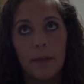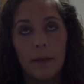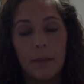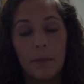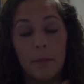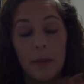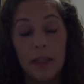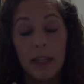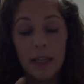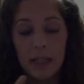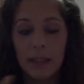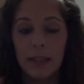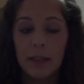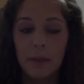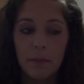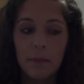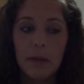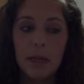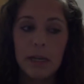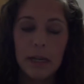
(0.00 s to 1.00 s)
because the
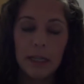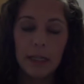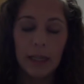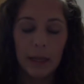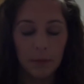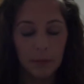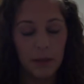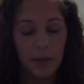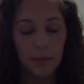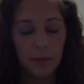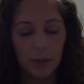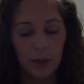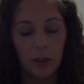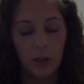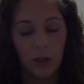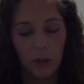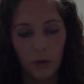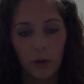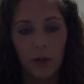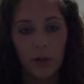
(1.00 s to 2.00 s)
meaning can be
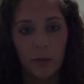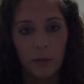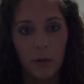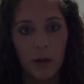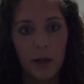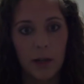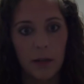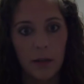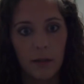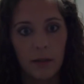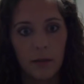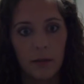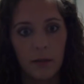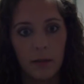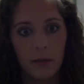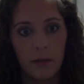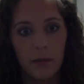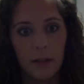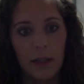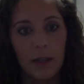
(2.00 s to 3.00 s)
obscured when
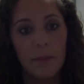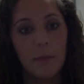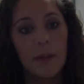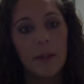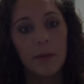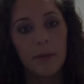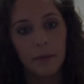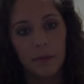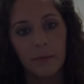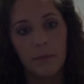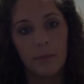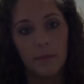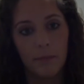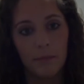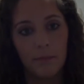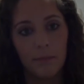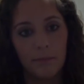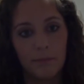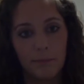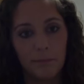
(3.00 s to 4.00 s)
he
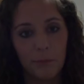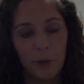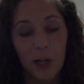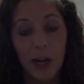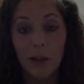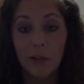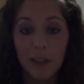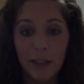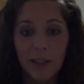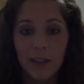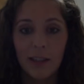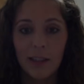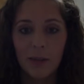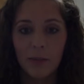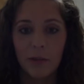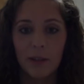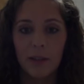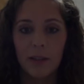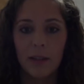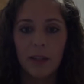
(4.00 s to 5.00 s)
mispronounces these
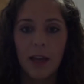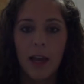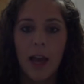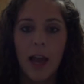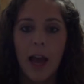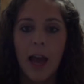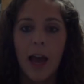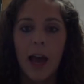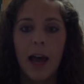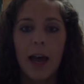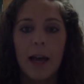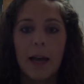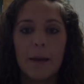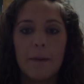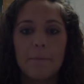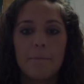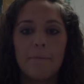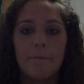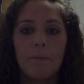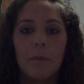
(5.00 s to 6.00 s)
words,
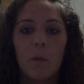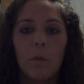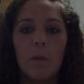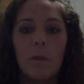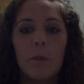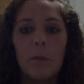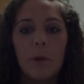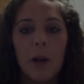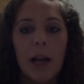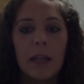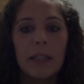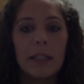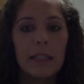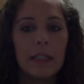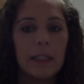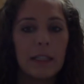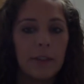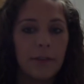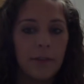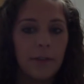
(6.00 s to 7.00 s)
we've been
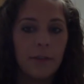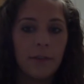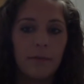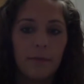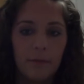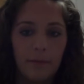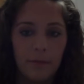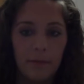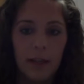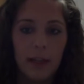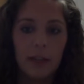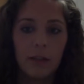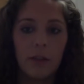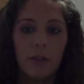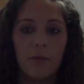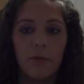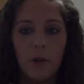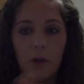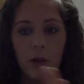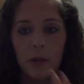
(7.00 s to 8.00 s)
practicing different
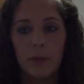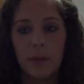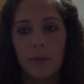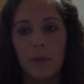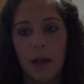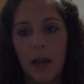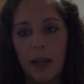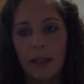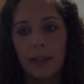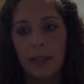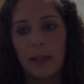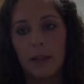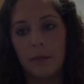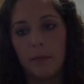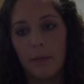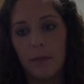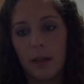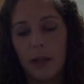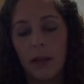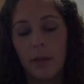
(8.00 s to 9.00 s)
English phonemes,
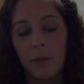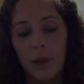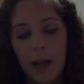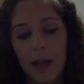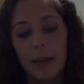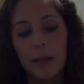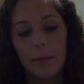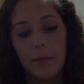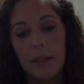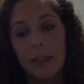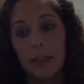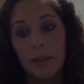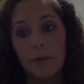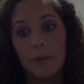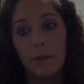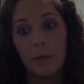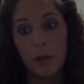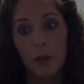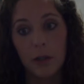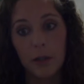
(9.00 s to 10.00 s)
applying them to
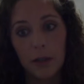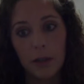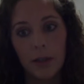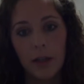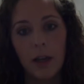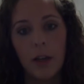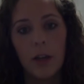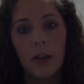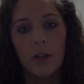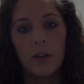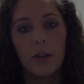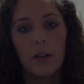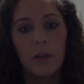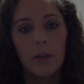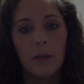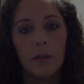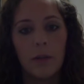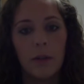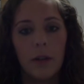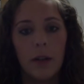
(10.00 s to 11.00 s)
different words.
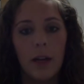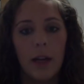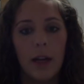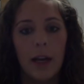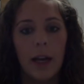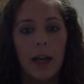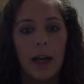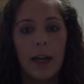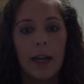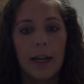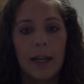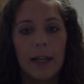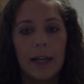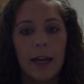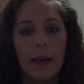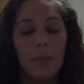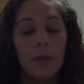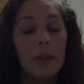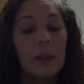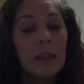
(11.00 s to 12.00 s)
So
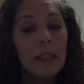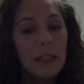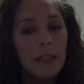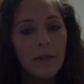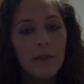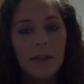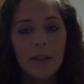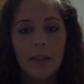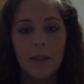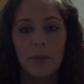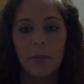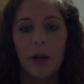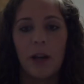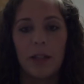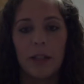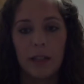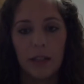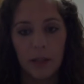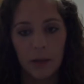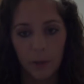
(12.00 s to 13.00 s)
I believe that this
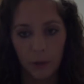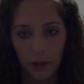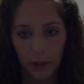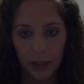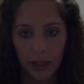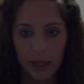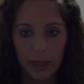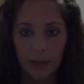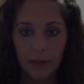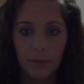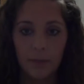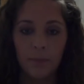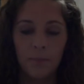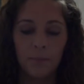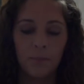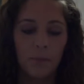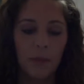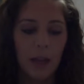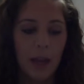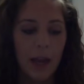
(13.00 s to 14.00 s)
process is working.
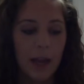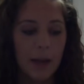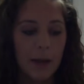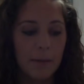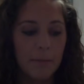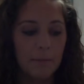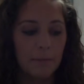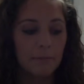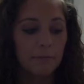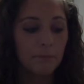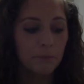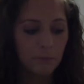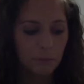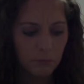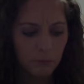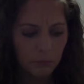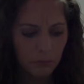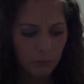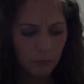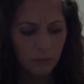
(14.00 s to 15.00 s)

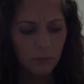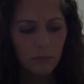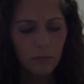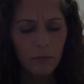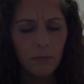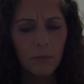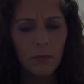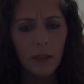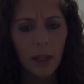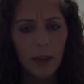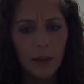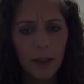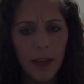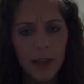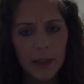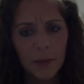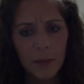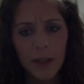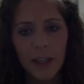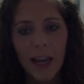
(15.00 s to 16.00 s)

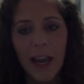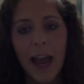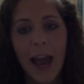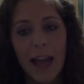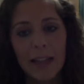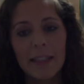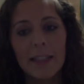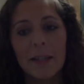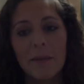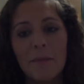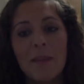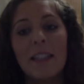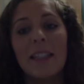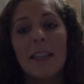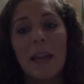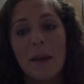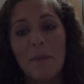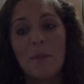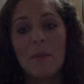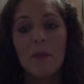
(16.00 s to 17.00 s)
Last week I asked him the
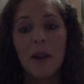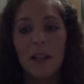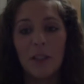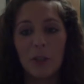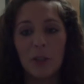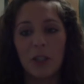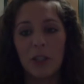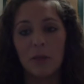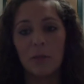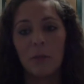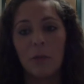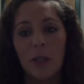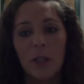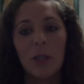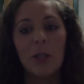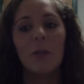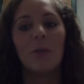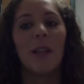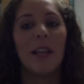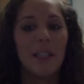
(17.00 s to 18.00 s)
same question, what
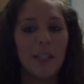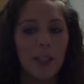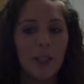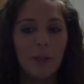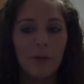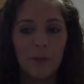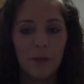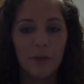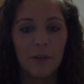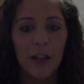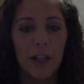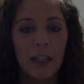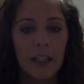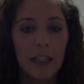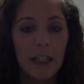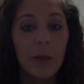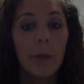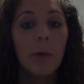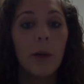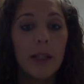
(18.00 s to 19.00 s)
do you like to do for fun? And
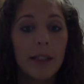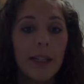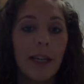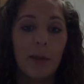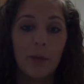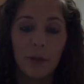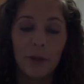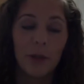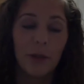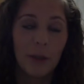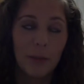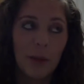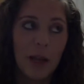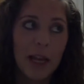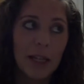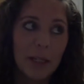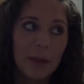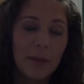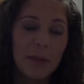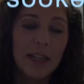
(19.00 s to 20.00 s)
he was able to reply
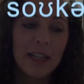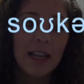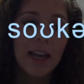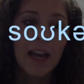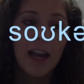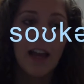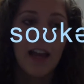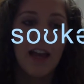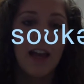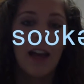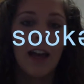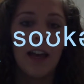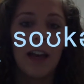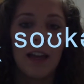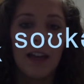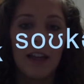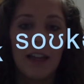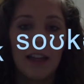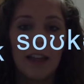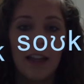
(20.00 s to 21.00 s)
to me
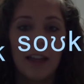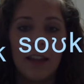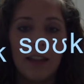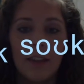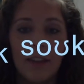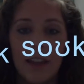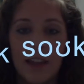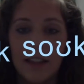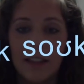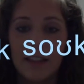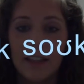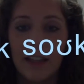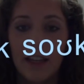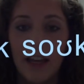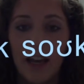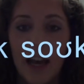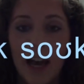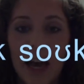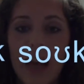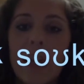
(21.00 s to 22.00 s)
that
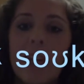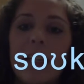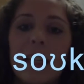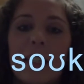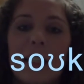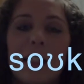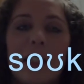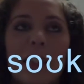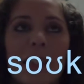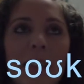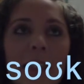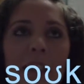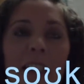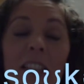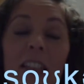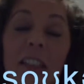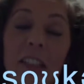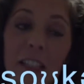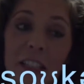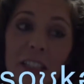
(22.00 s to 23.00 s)
I
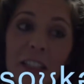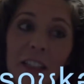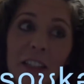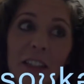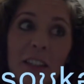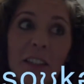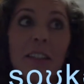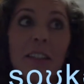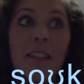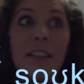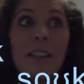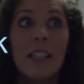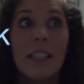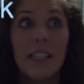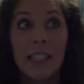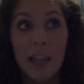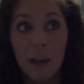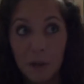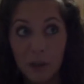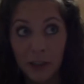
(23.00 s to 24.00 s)
lick
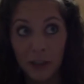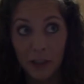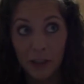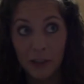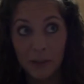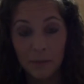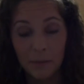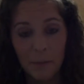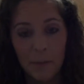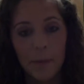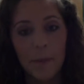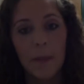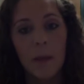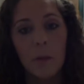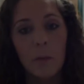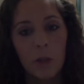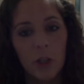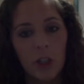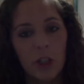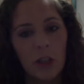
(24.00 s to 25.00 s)
Sauker,
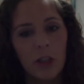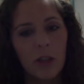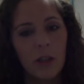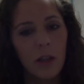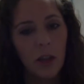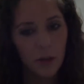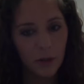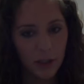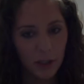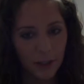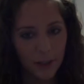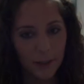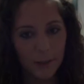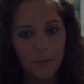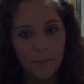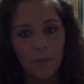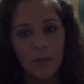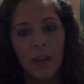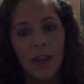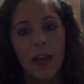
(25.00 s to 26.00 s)
which is
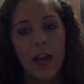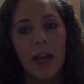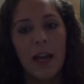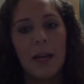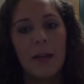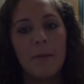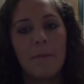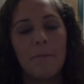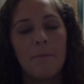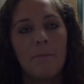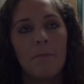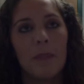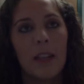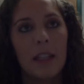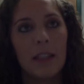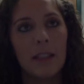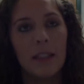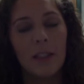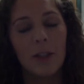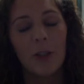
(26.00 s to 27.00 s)
closer
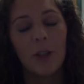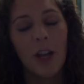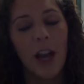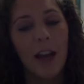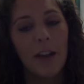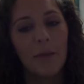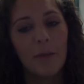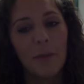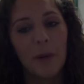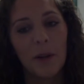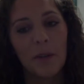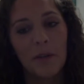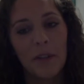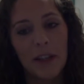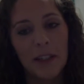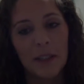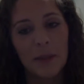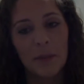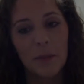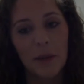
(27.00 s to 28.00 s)
and still shy of
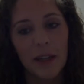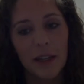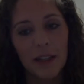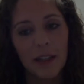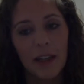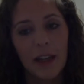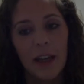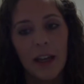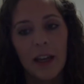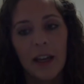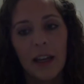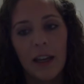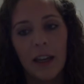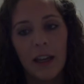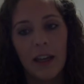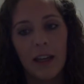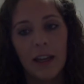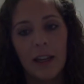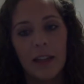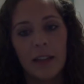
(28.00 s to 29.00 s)
perfect, but
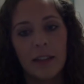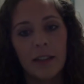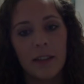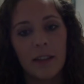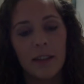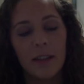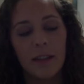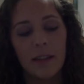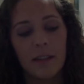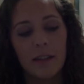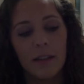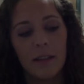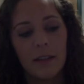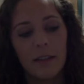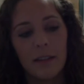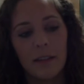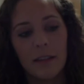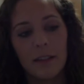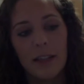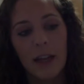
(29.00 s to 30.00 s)
it is
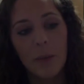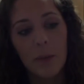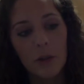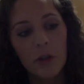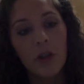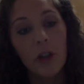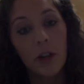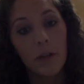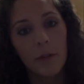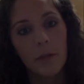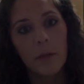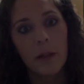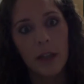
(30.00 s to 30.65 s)
demonstrating for me